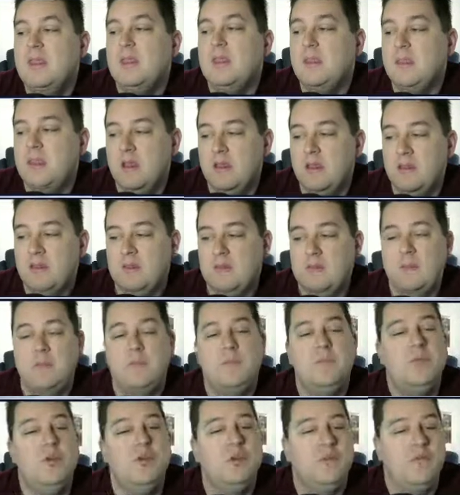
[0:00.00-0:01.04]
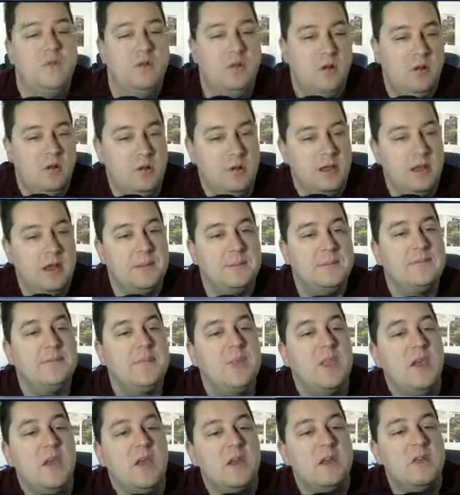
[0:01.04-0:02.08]
Yes. Beautiful. Okay.
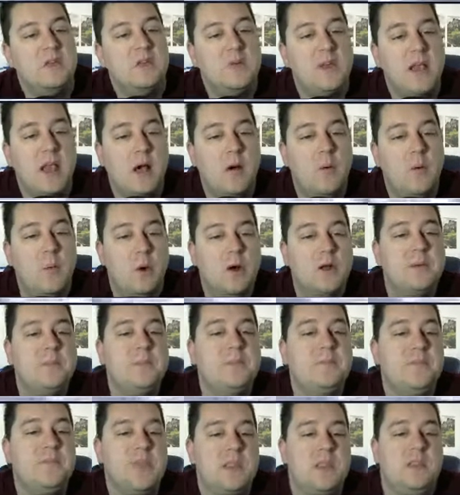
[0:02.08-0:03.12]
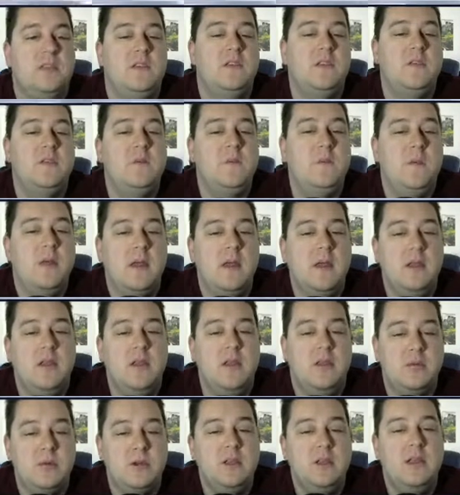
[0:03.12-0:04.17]
So we got 1, 2,
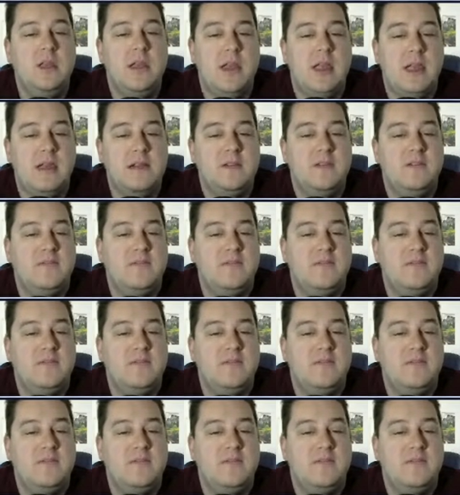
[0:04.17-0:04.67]
3, and